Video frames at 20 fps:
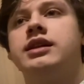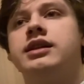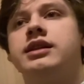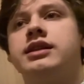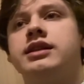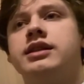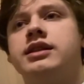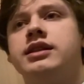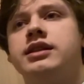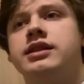
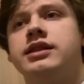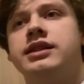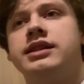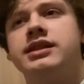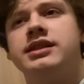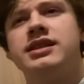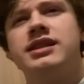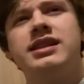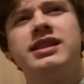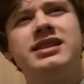
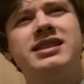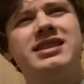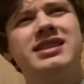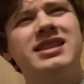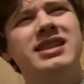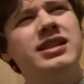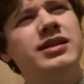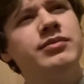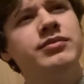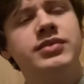it
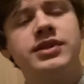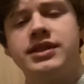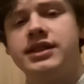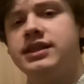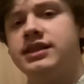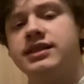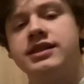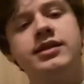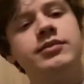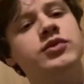
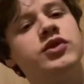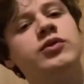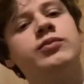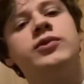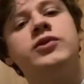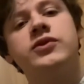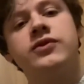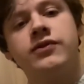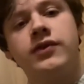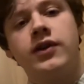seems
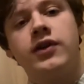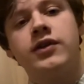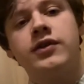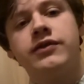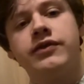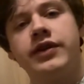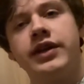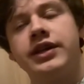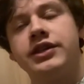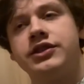almost
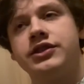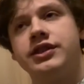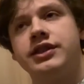far-fetched.